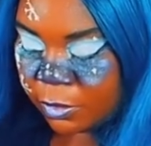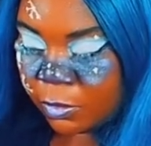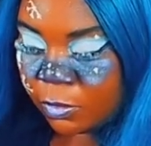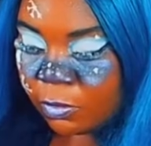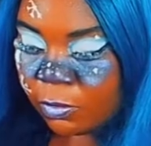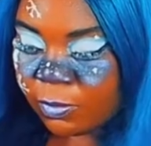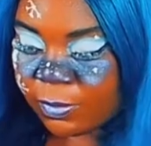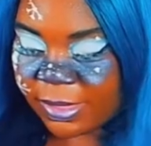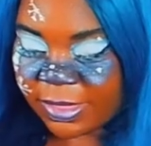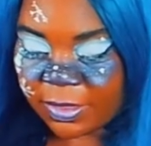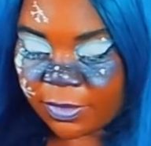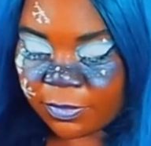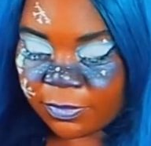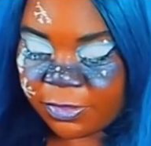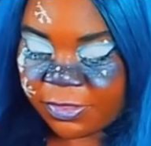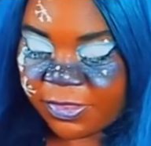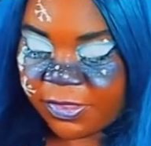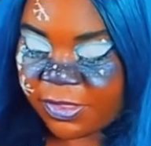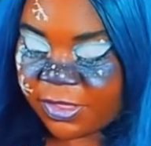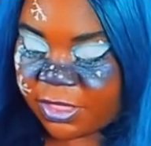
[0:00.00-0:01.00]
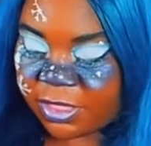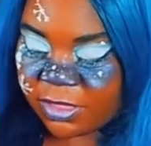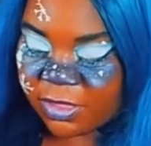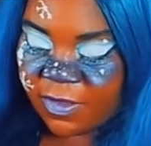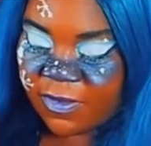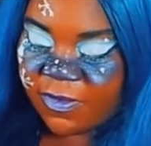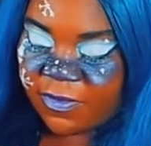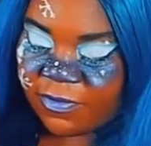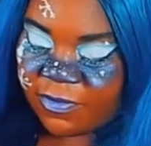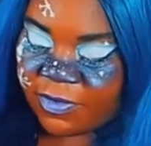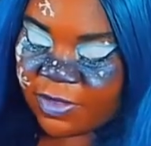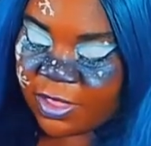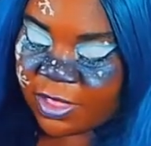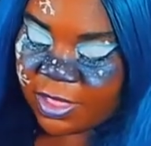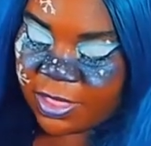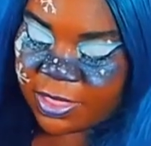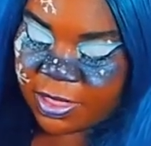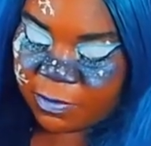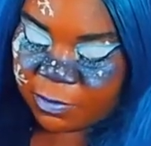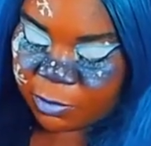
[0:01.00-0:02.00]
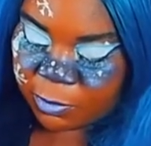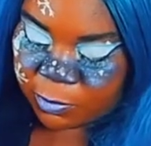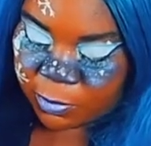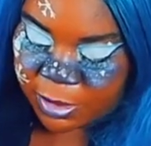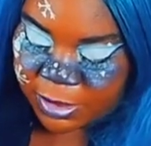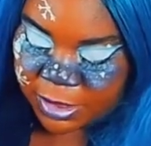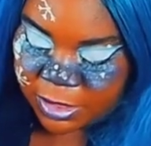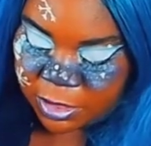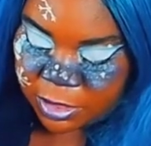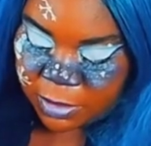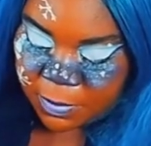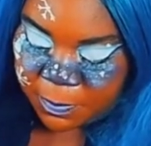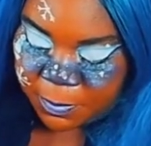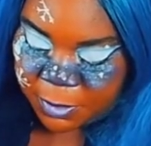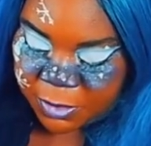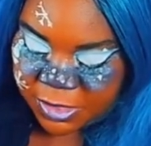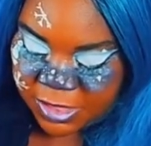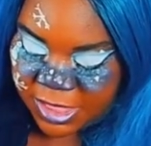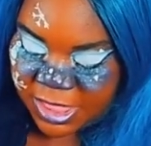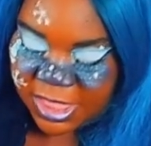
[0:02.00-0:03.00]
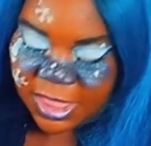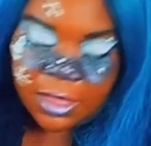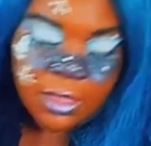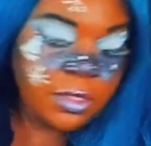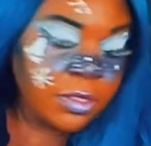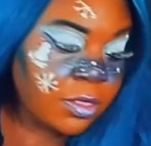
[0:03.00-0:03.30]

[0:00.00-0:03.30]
or when I was doing stuff that would run into body.